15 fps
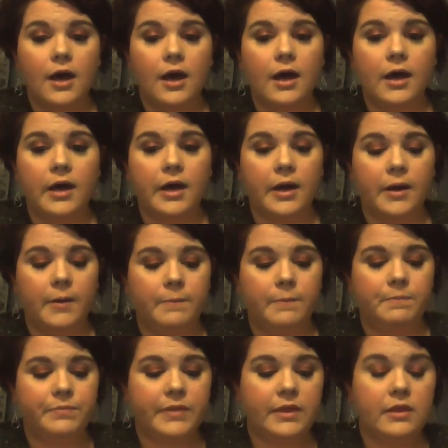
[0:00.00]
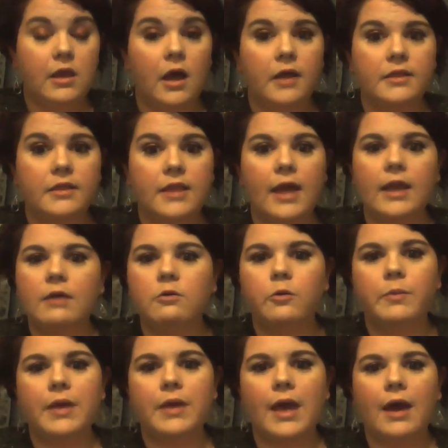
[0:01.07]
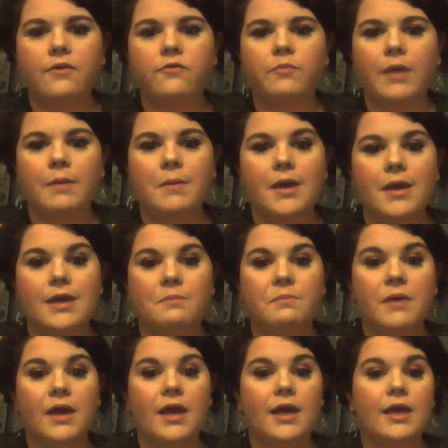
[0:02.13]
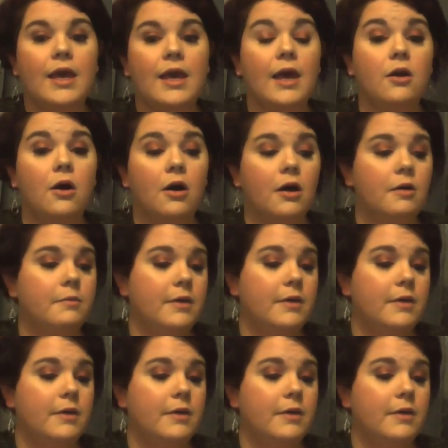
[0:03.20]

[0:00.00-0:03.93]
Not that it will be out of my makeup bag at all,